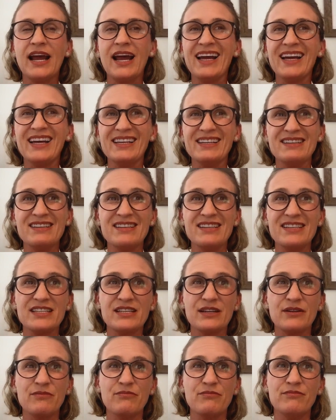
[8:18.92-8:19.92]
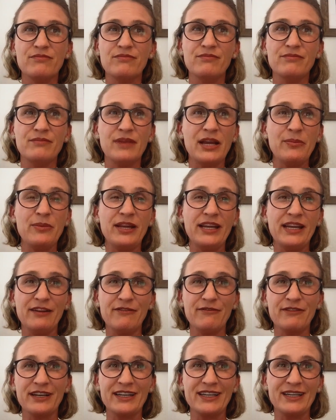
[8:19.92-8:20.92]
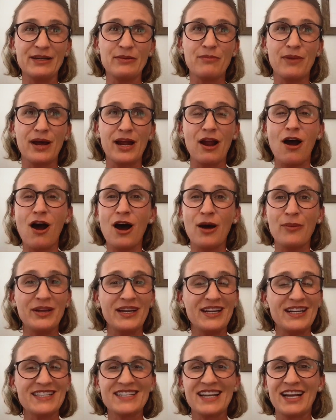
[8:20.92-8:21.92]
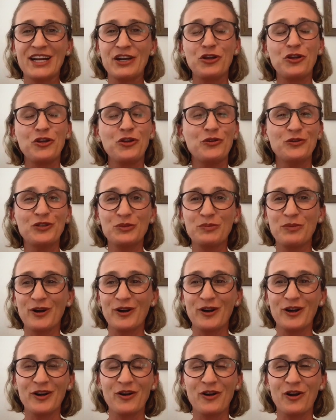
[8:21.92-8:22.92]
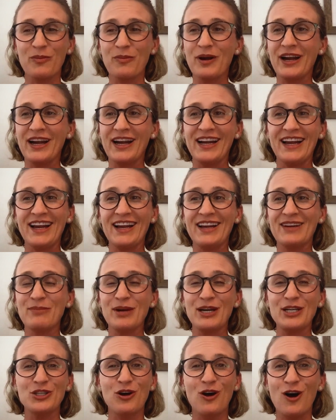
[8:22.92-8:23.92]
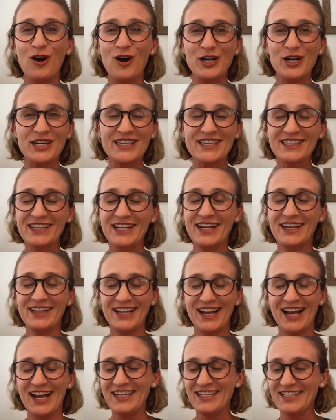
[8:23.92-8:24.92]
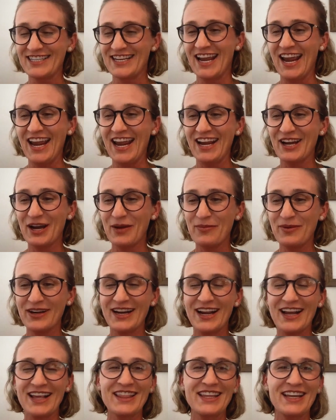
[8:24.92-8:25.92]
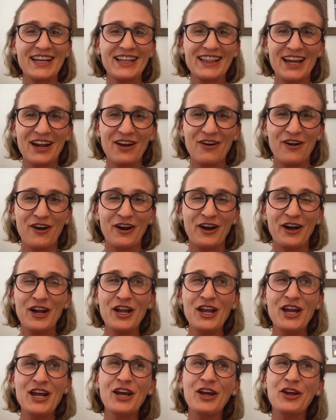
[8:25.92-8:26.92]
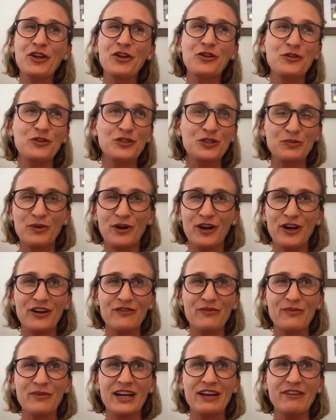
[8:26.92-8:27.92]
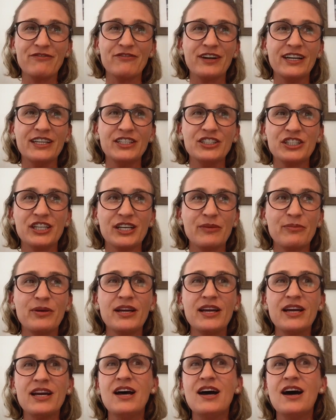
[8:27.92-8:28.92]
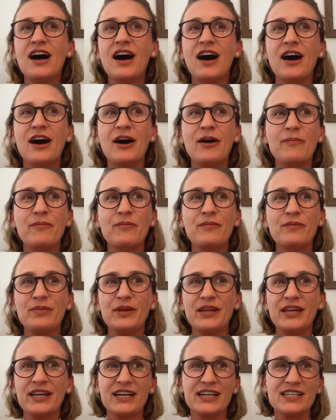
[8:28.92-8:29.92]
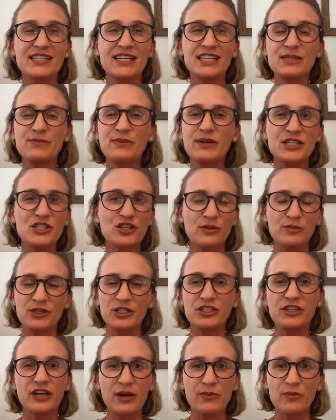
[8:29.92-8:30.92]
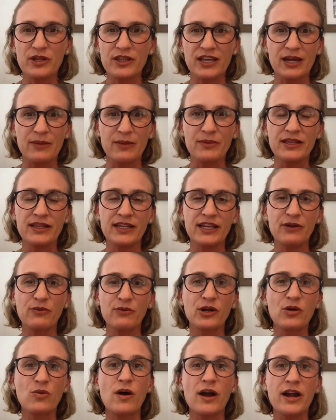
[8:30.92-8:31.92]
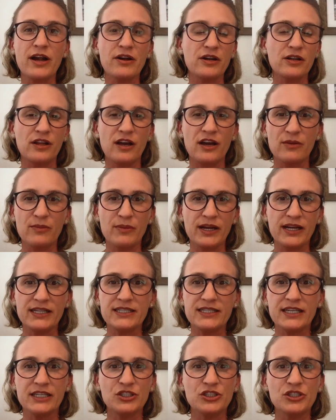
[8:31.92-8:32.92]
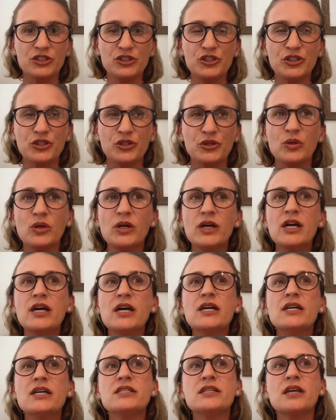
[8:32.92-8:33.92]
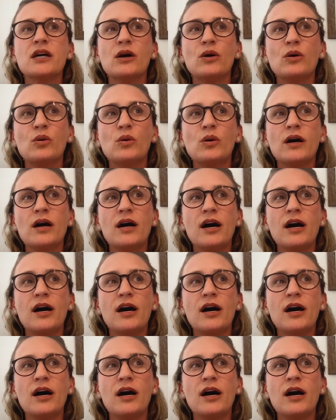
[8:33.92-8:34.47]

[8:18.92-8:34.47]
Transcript: and maybe even my hobbies, and a huge part are my dogs that take up, and I think they are a huge part of my friendship, because I spend so much time with them and they require a lot of my attention too. So,